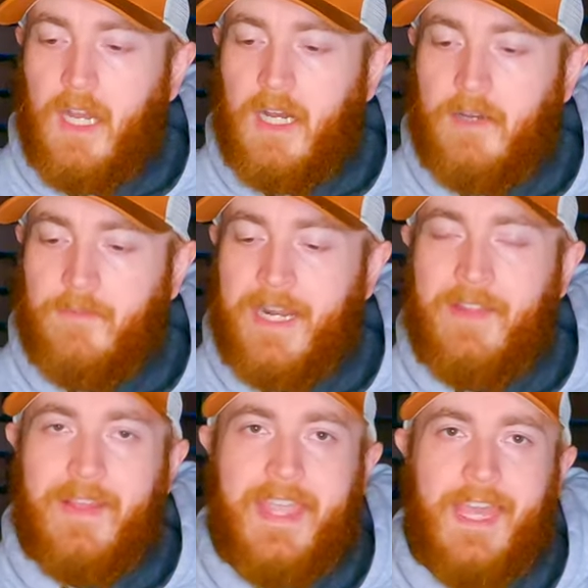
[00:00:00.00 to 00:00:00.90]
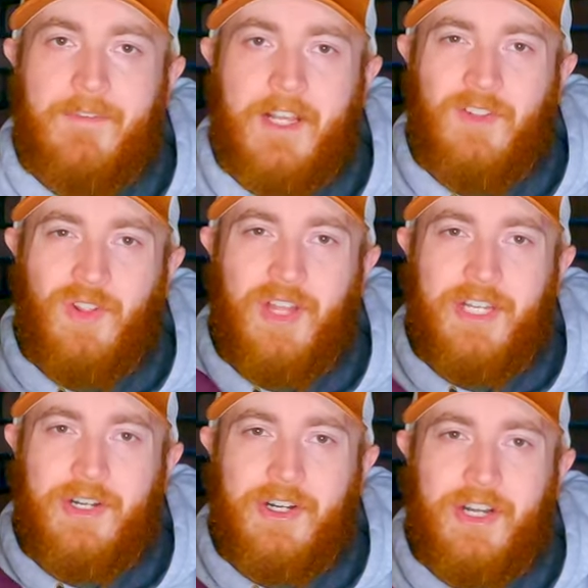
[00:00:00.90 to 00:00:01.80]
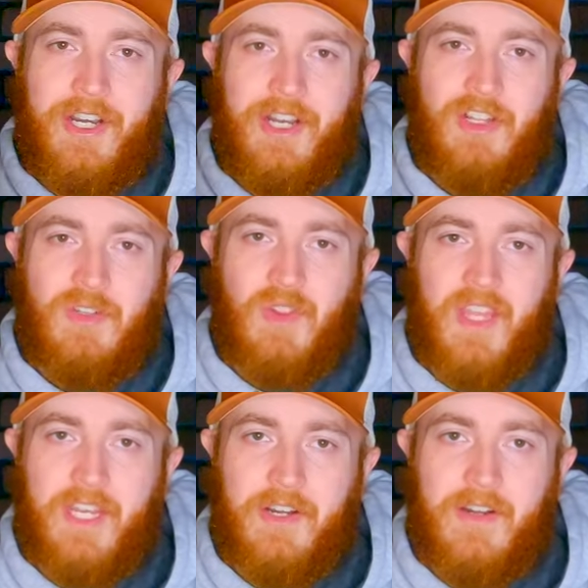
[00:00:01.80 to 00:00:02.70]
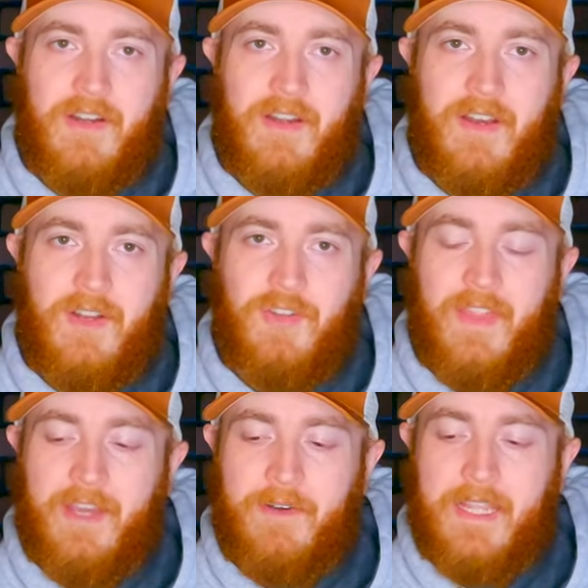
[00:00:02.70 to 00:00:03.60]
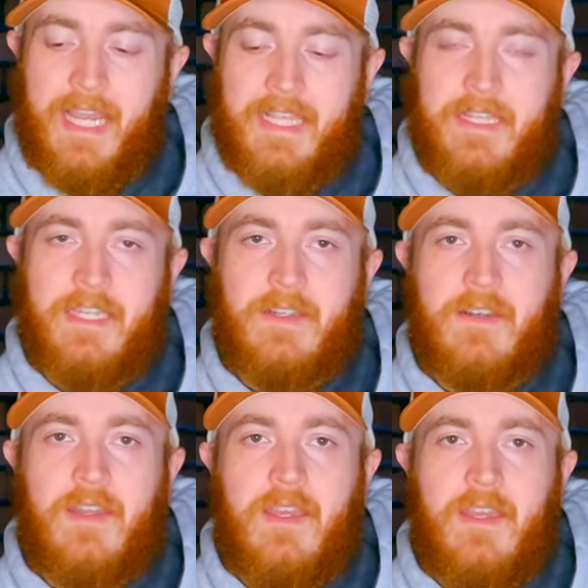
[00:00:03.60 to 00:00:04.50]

Um, I like having a lighter layer so that way I can,